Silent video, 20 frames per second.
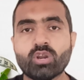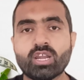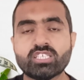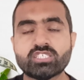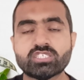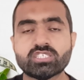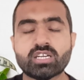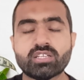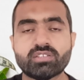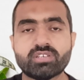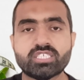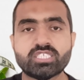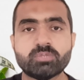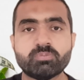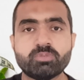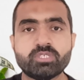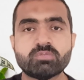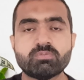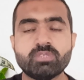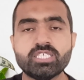I start the
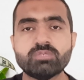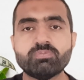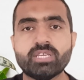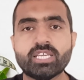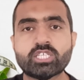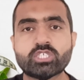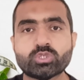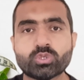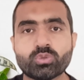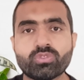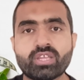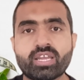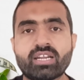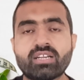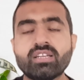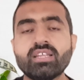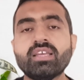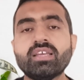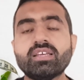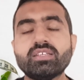recipes, please make sure
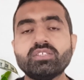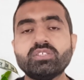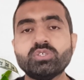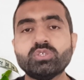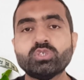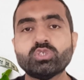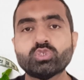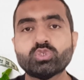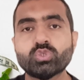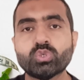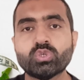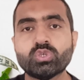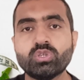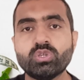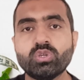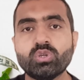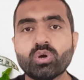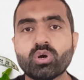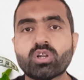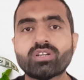that you should
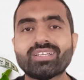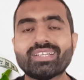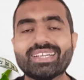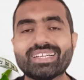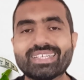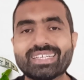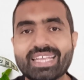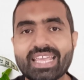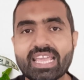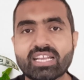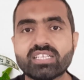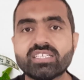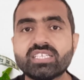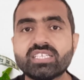not take